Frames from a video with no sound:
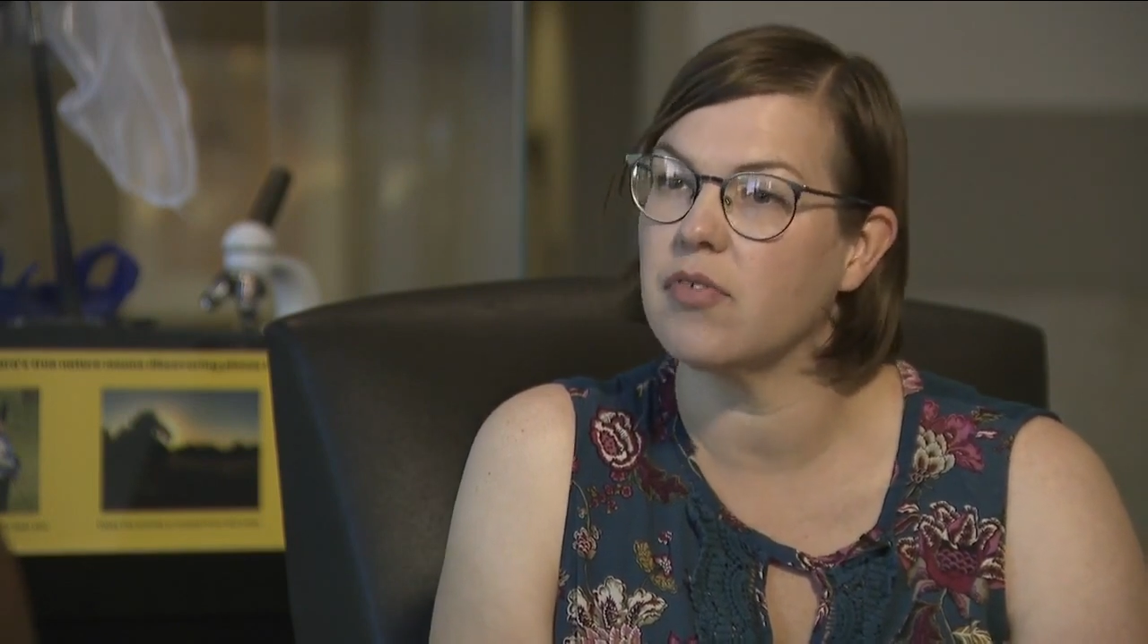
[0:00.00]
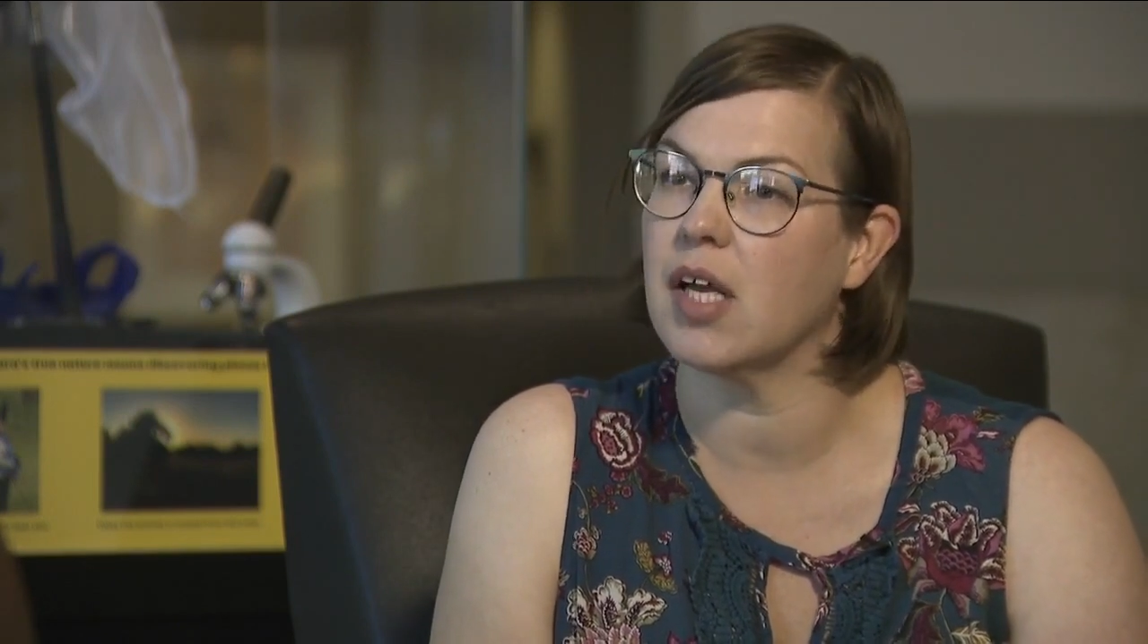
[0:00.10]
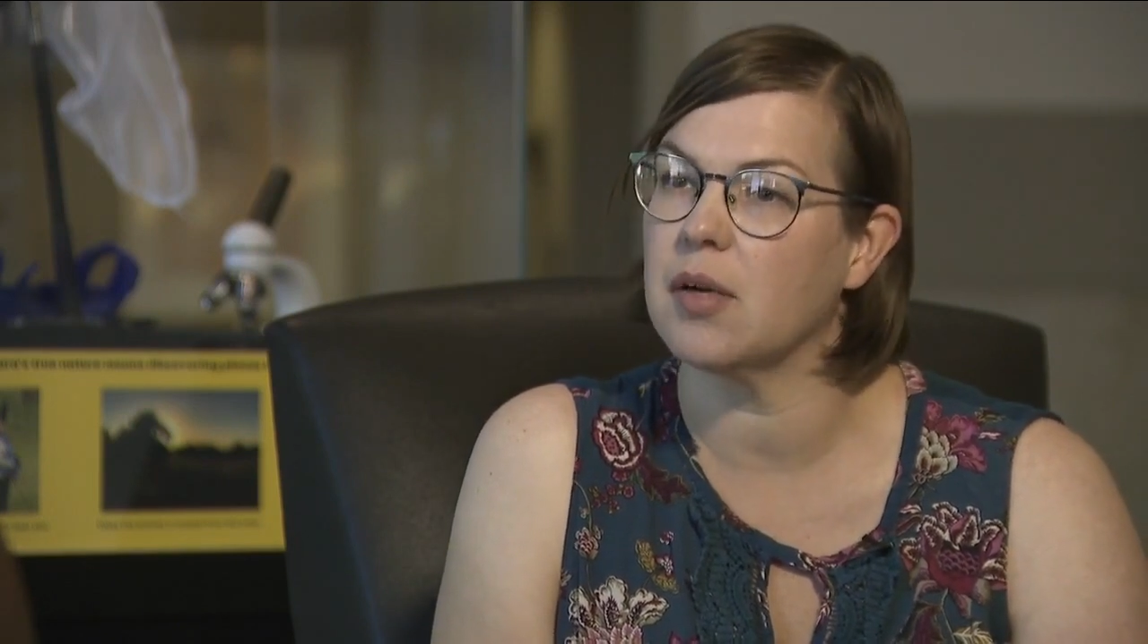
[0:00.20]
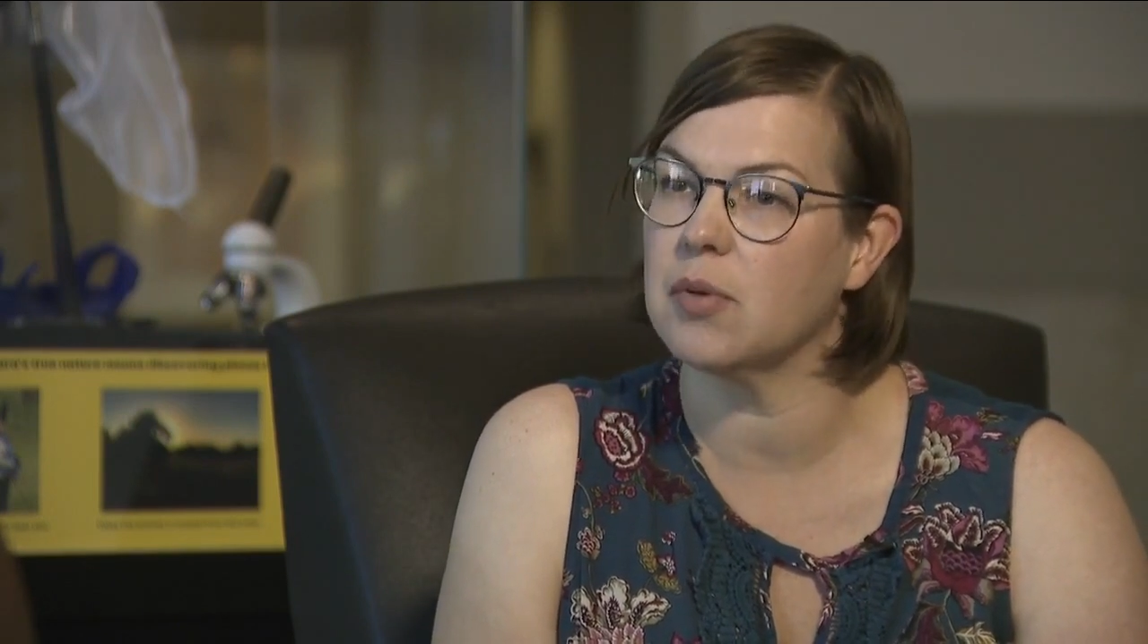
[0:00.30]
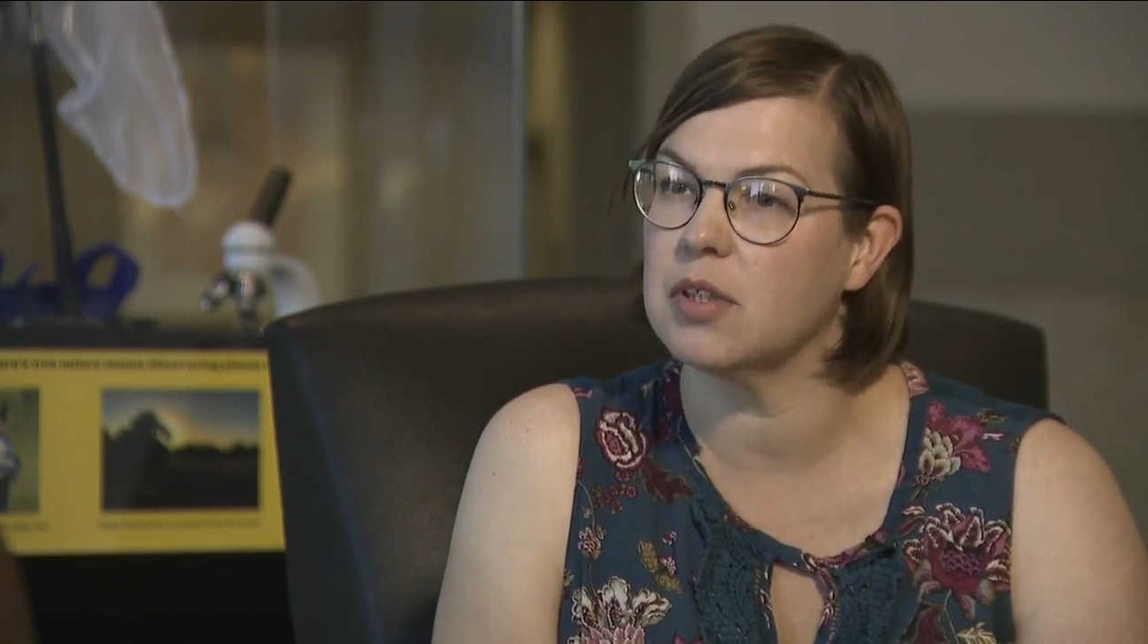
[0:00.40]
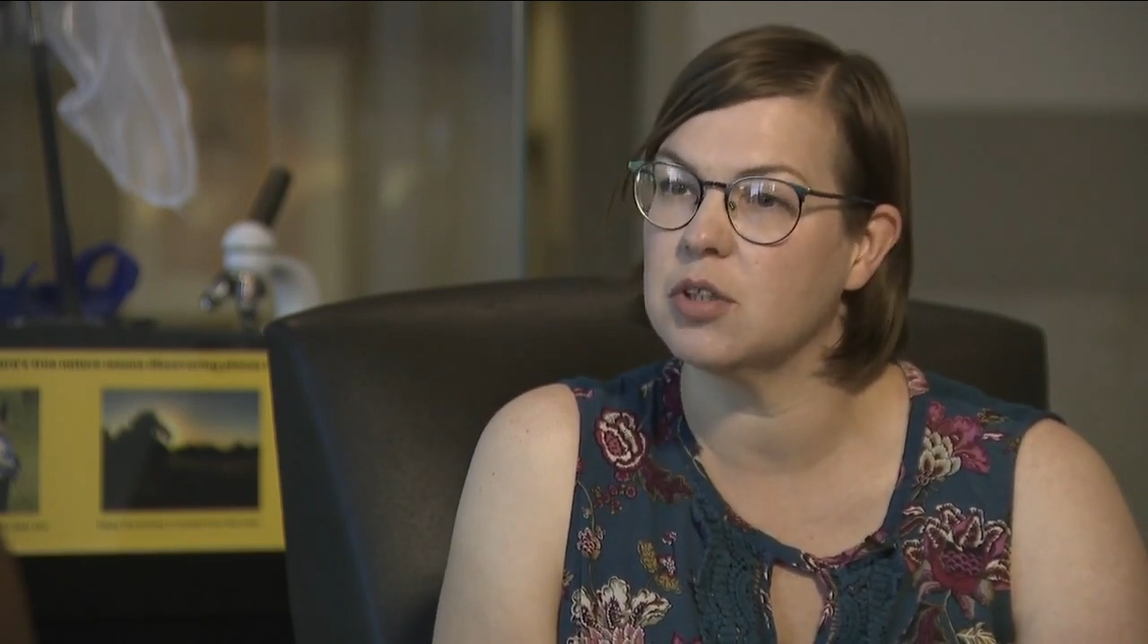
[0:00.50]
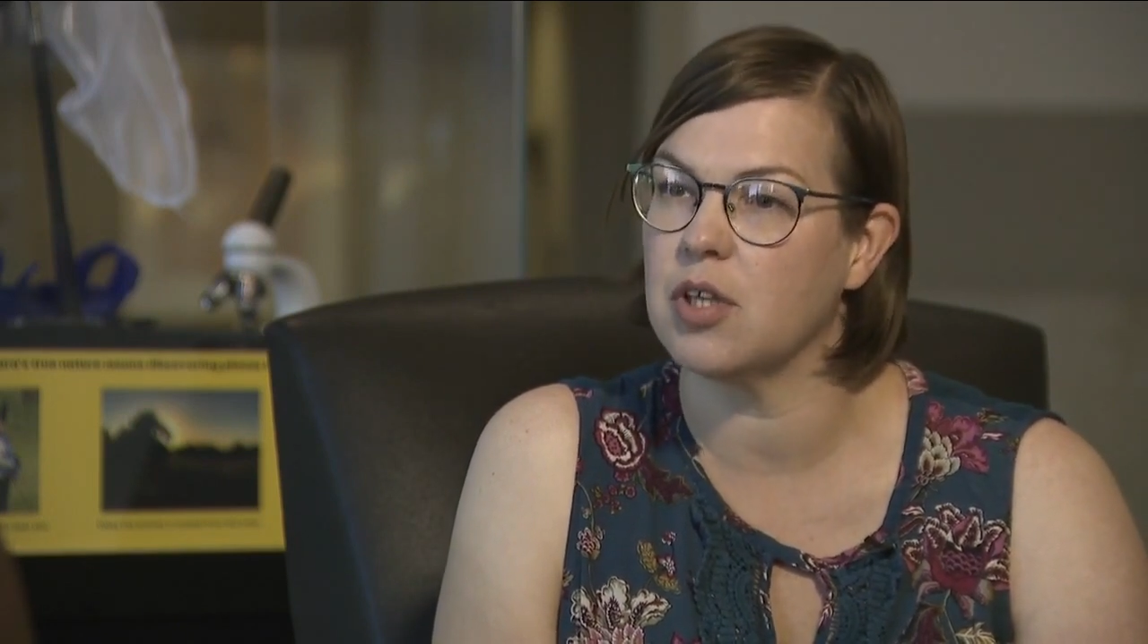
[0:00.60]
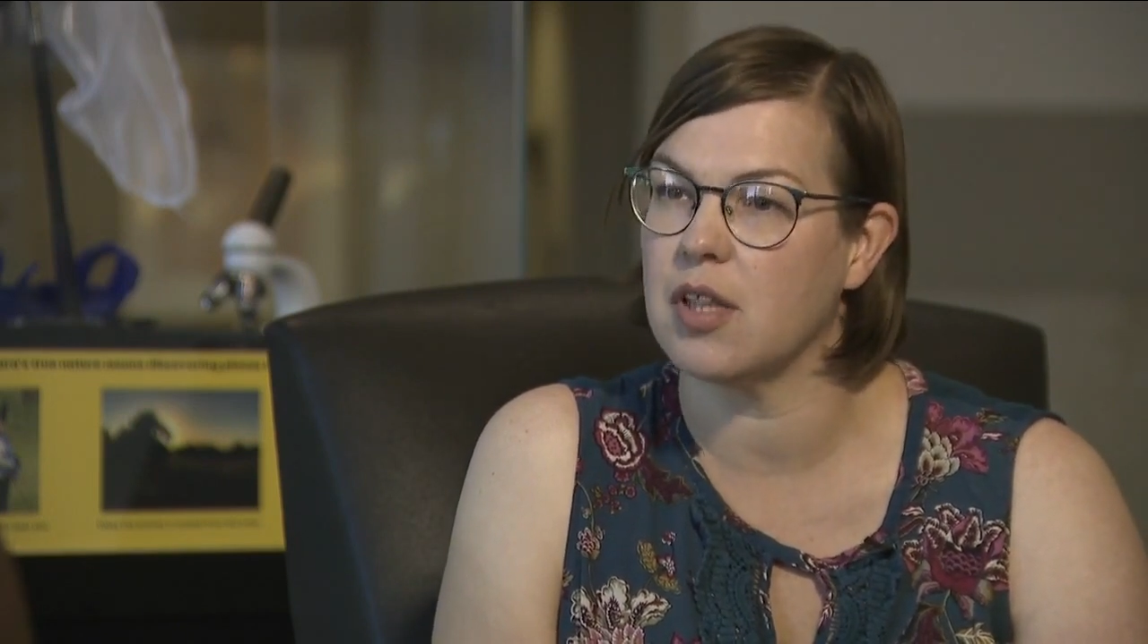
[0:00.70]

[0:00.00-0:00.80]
of language